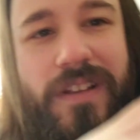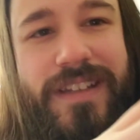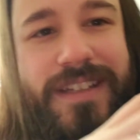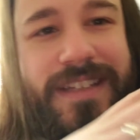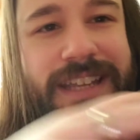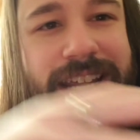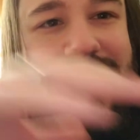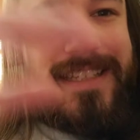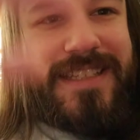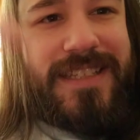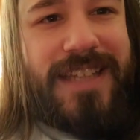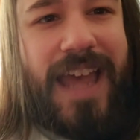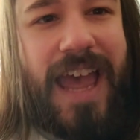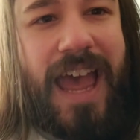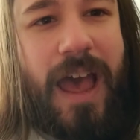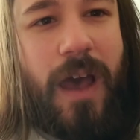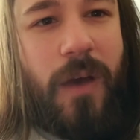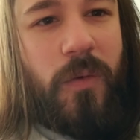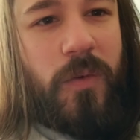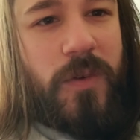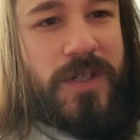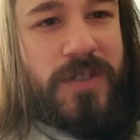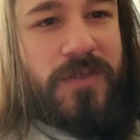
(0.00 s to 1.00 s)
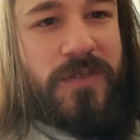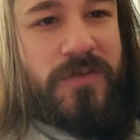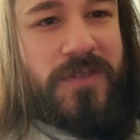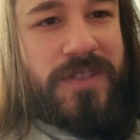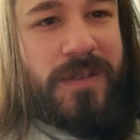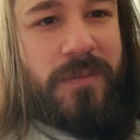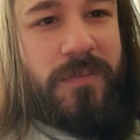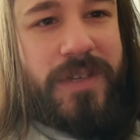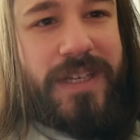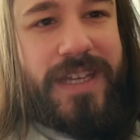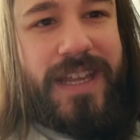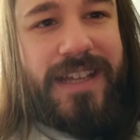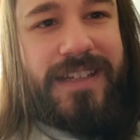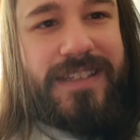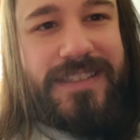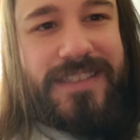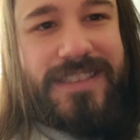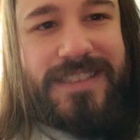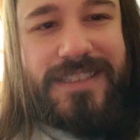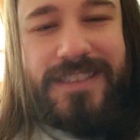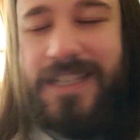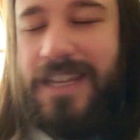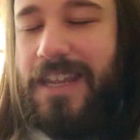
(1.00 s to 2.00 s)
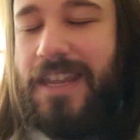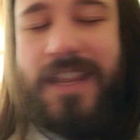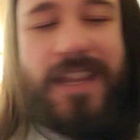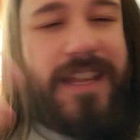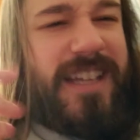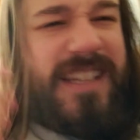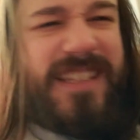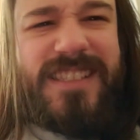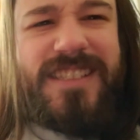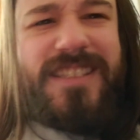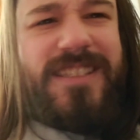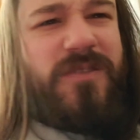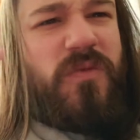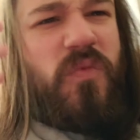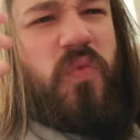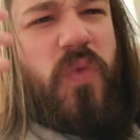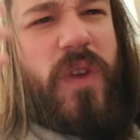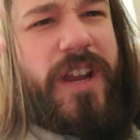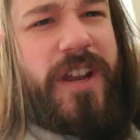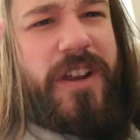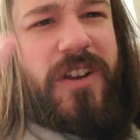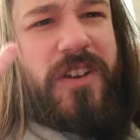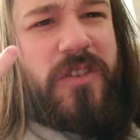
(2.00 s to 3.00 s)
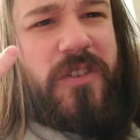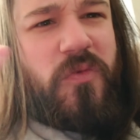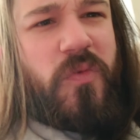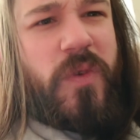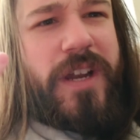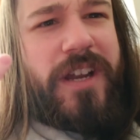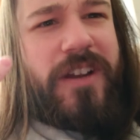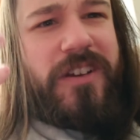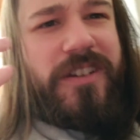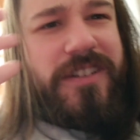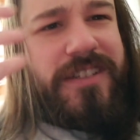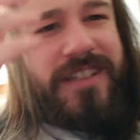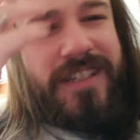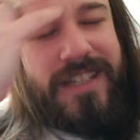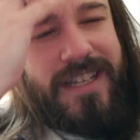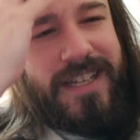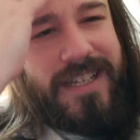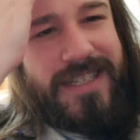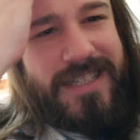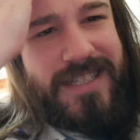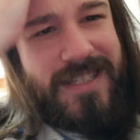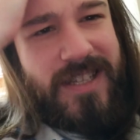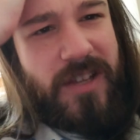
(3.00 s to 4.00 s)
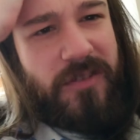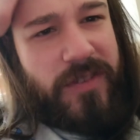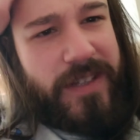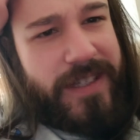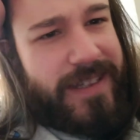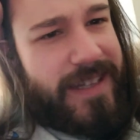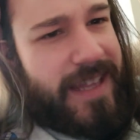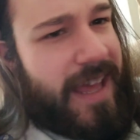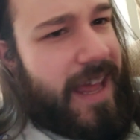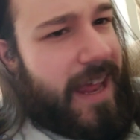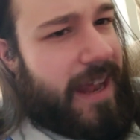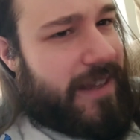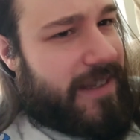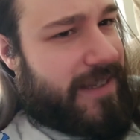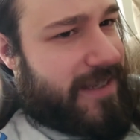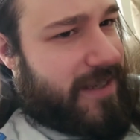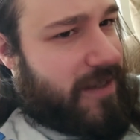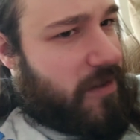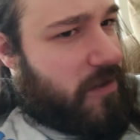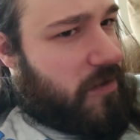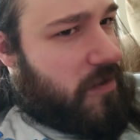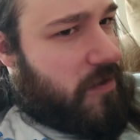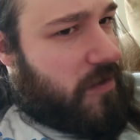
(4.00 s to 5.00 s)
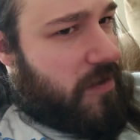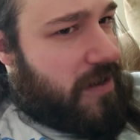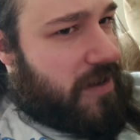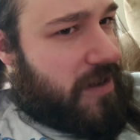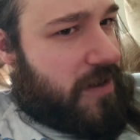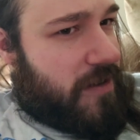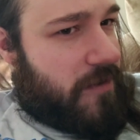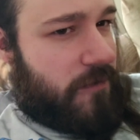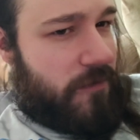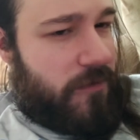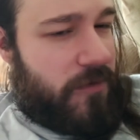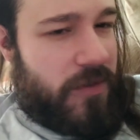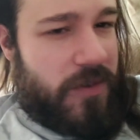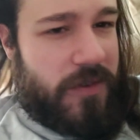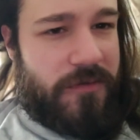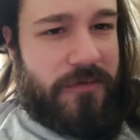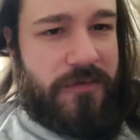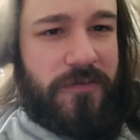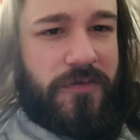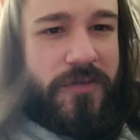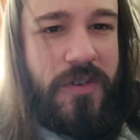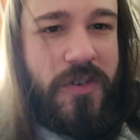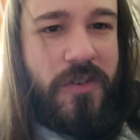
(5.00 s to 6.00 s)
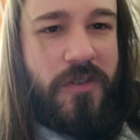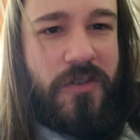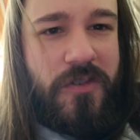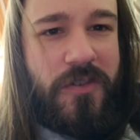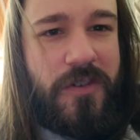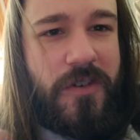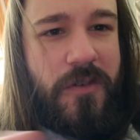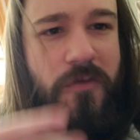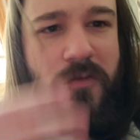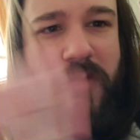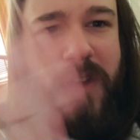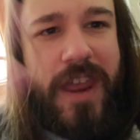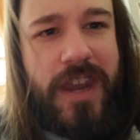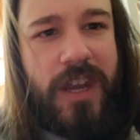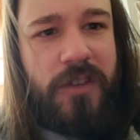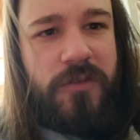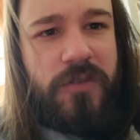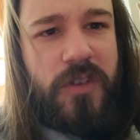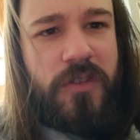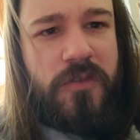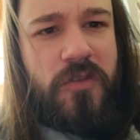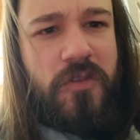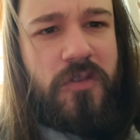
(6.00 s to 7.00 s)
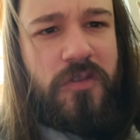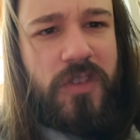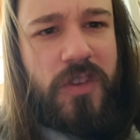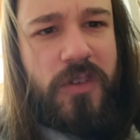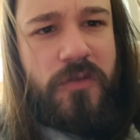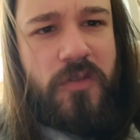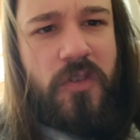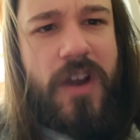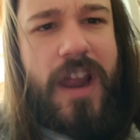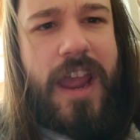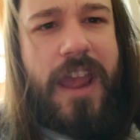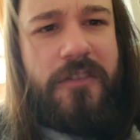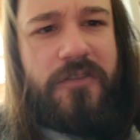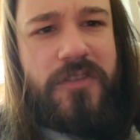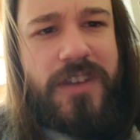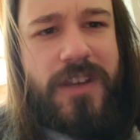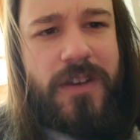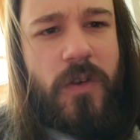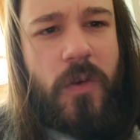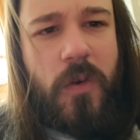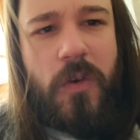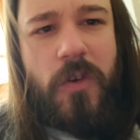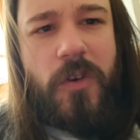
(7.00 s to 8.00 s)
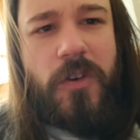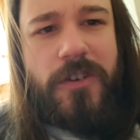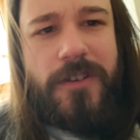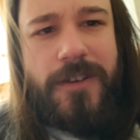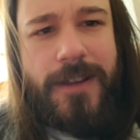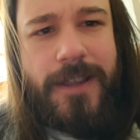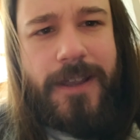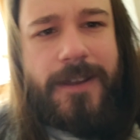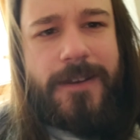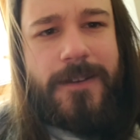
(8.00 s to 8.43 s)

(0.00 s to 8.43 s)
it takes hours for somebody else. It's weird stuff like that. So if you're a fan of Lovecraftian horror, you